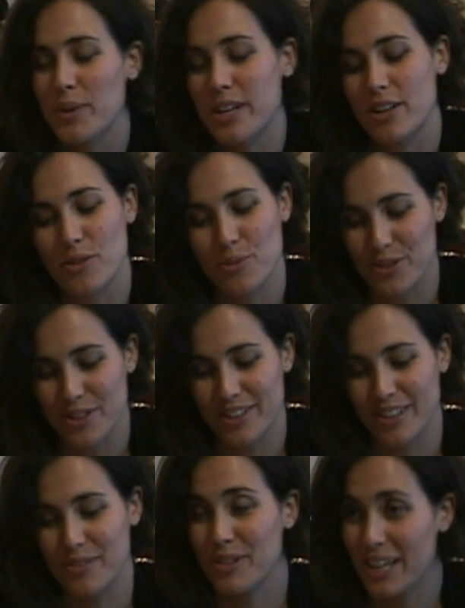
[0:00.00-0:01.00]
We know
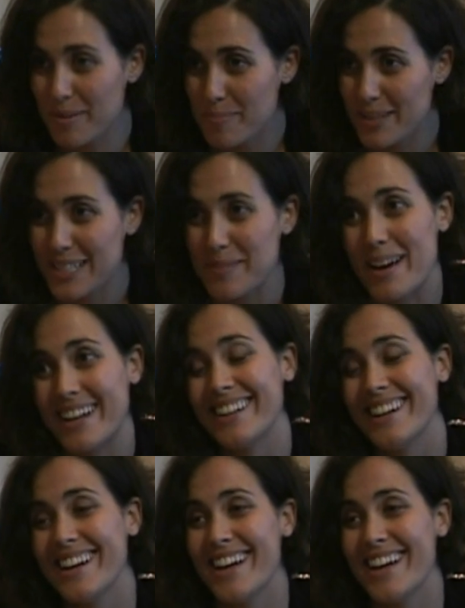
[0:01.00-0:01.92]
you're a really busy man.